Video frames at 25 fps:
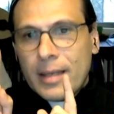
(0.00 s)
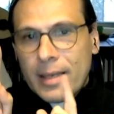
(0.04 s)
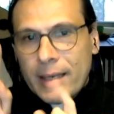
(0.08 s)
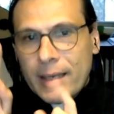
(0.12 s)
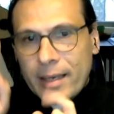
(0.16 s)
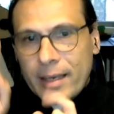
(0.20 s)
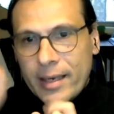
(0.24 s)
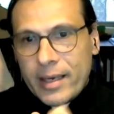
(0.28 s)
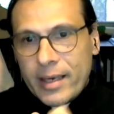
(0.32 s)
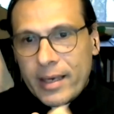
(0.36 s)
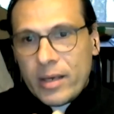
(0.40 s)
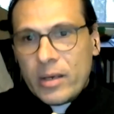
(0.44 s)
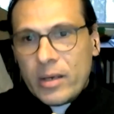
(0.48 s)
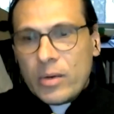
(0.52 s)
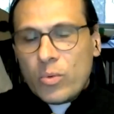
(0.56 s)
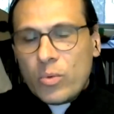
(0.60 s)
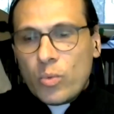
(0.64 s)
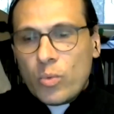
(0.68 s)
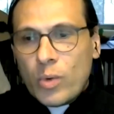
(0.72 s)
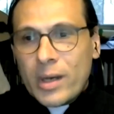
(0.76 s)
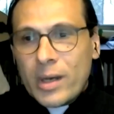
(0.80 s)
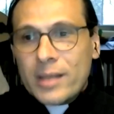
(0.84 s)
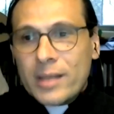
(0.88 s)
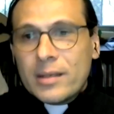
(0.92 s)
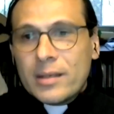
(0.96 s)
He
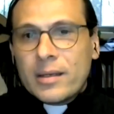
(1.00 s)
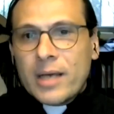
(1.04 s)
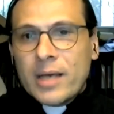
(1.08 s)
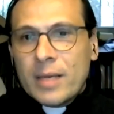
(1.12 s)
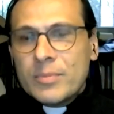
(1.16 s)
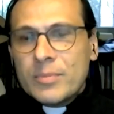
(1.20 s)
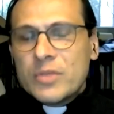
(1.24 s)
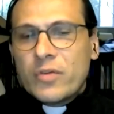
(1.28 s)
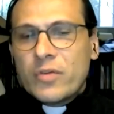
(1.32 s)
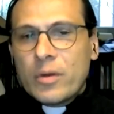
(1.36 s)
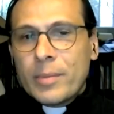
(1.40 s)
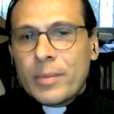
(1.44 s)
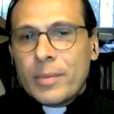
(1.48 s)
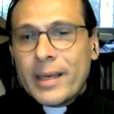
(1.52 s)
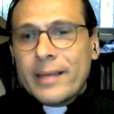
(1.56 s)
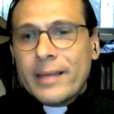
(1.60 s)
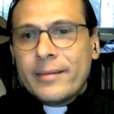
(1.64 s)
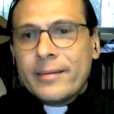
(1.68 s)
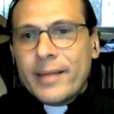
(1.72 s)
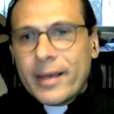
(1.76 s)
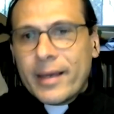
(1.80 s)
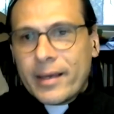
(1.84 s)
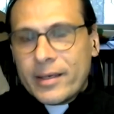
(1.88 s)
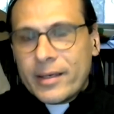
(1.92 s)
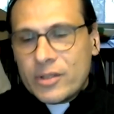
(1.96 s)
comes from
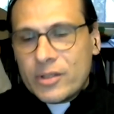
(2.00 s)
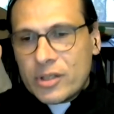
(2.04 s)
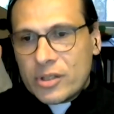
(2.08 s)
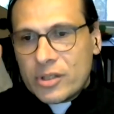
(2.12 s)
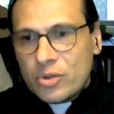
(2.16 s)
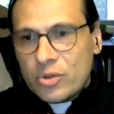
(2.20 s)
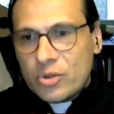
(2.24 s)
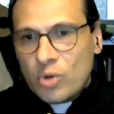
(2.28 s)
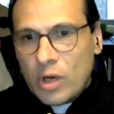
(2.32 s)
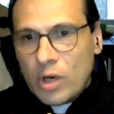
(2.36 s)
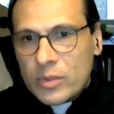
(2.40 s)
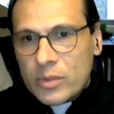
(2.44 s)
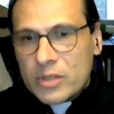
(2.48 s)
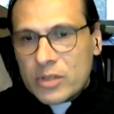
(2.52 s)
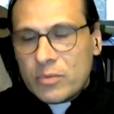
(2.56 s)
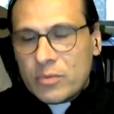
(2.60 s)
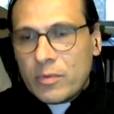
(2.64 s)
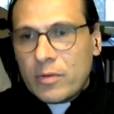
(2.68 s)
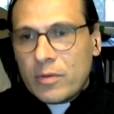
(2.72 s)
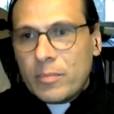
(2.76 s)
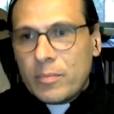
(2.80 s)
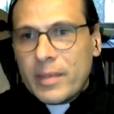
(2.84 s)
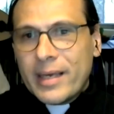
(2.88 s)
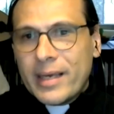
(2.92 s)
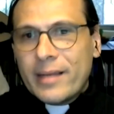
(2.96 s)
Kentucky, just 2 hours
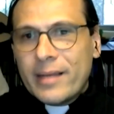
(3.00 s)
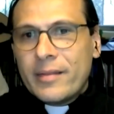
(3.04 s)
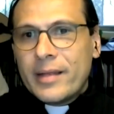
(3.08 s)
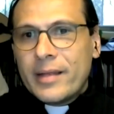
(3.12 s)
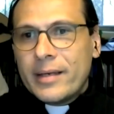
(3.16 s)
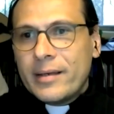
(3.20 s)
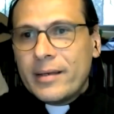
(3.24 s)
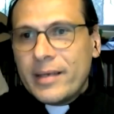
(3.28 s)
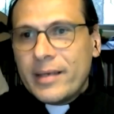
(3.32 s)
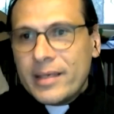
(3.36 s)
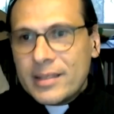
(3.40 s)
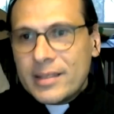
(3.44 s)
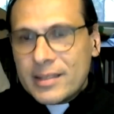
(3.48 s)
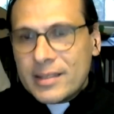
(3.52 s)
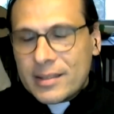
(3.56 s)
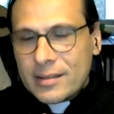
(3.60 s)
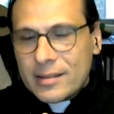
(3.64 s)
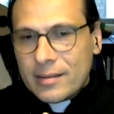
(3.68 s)
with me, and then he